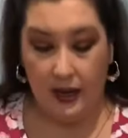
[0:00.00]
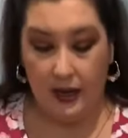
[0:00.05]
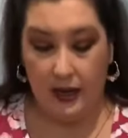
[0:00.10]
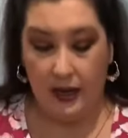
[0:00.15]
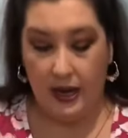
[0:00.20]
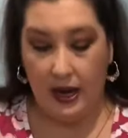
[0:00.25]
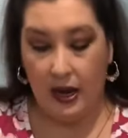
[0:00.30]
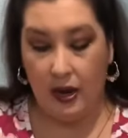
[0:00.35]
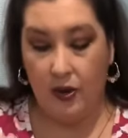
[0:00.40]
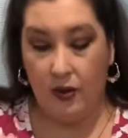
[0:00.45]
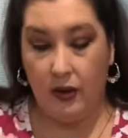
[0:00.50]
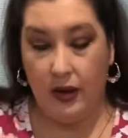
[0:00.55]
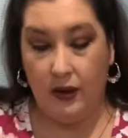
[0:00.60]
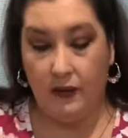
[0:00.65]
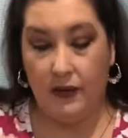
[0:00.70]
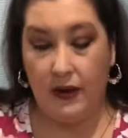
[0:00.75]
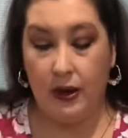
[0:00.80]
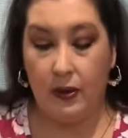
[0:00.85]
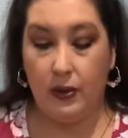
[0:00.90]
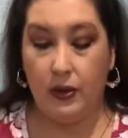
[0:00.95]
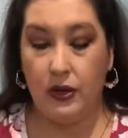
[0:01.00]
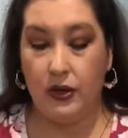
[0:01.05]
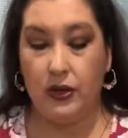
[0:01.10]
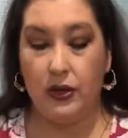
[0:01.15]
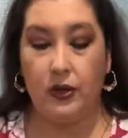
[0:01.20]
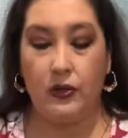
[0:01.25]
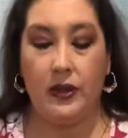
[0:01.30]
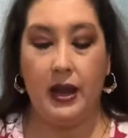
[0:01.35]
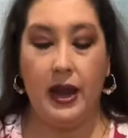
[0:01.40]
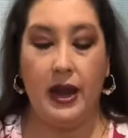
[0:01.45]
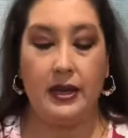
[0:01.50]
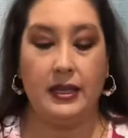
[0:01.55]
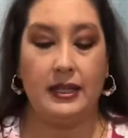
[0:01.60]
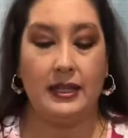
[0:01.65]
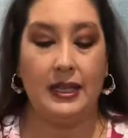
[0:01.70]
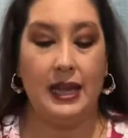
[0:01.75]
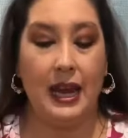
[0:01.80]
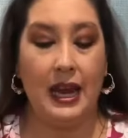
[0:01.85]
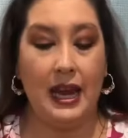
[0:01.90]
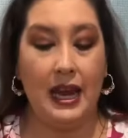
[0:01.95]
Now, if I were to do that
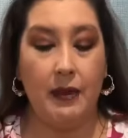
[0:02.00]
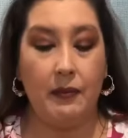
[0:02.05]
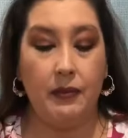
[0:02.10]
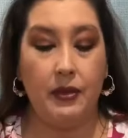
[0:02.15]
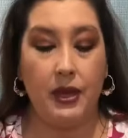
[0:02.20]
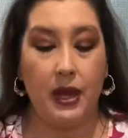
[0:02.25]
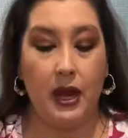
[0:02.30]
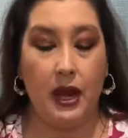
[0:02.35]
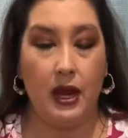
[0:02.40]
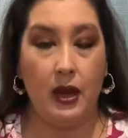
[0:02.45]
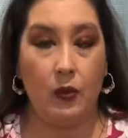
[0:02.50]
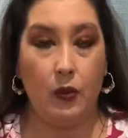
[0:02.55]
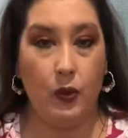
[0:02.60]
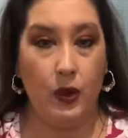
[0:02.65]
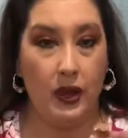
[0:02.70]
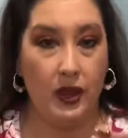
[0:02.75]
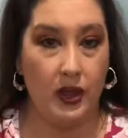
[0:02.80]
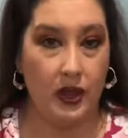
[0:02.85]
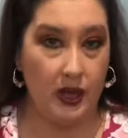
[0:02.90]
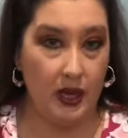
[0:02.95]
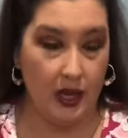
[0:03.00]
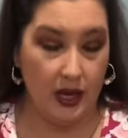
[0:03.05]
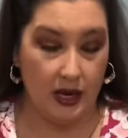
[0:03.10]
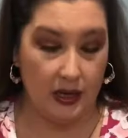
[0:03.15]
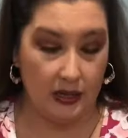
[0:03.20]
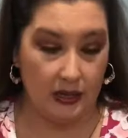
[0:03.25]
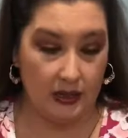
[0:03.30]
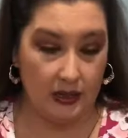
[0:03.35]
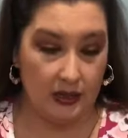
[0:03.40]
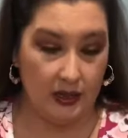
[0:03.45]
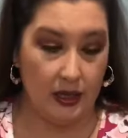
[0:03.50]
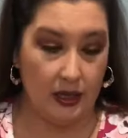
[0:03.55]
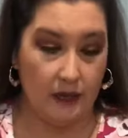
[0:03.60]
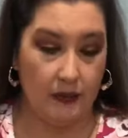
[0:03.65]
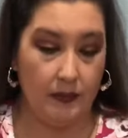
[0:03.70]
same thing with this